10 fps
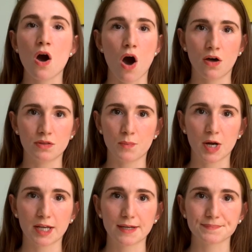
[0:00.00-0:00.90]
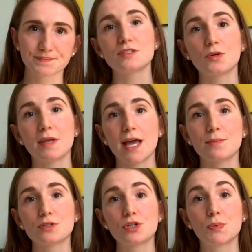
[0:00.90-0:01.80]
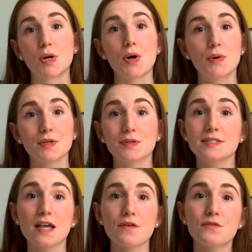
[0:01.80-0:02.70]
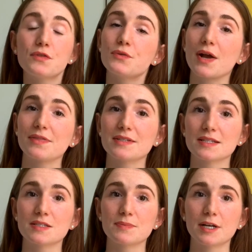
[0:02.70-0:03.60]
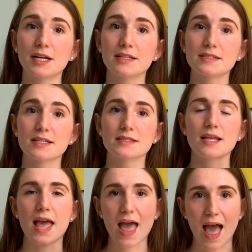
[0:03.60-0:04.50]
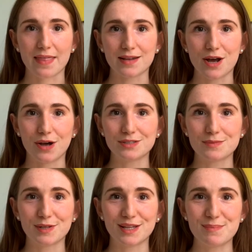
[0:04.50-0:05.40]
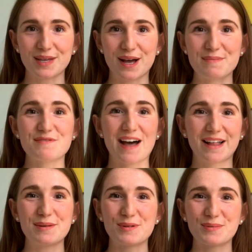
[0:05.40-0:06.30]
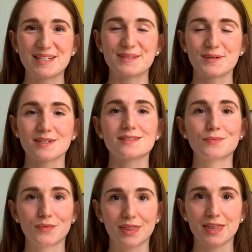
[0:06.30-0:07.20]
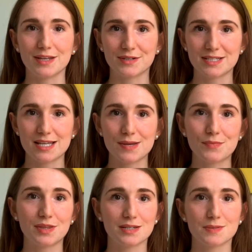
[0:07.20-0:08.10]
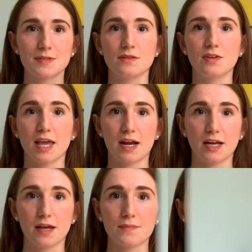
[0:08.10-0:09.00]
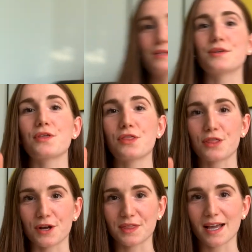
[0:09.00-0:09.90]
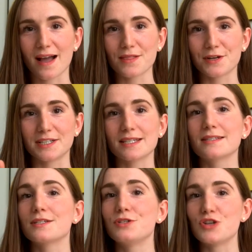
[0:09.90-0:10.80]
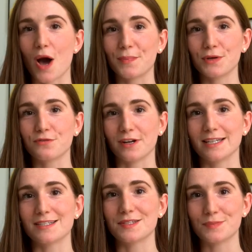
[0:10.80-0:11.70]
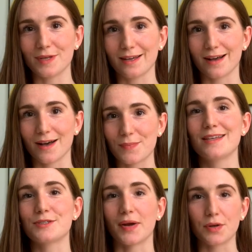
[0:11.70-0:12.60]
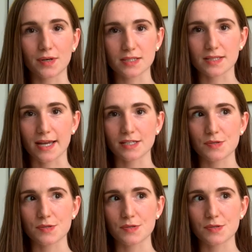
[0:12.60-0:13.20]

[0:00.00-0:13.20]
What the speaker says: on the market. You'll be able to grow yourself throughout these experiences and then ultimately become a valuable resource within your team within a specific area. So the third thing I learned is to not be afraid to speak up. So I know what it's like to